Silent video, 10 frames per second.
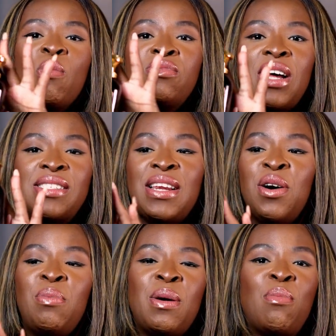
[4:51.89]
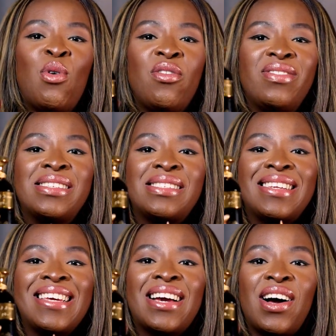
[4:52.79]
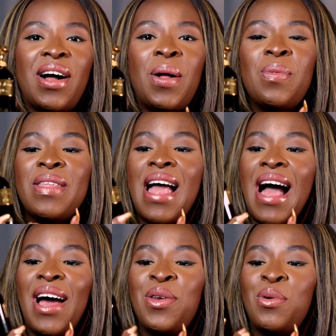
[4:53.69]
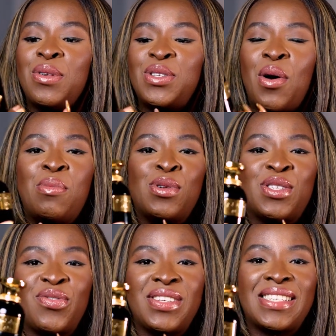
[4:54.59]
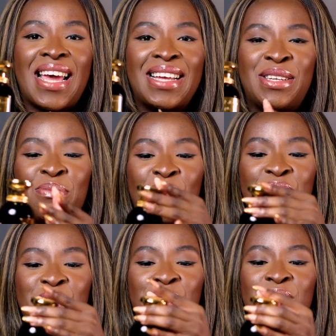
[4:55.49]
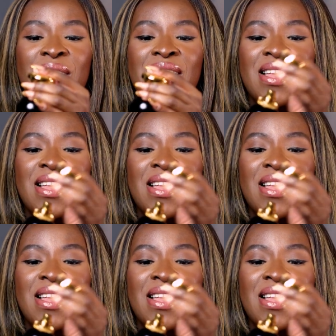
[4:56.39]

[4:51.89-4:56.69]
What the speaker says: which has a little bit more of a sleeker and also a more sophisticated bottle.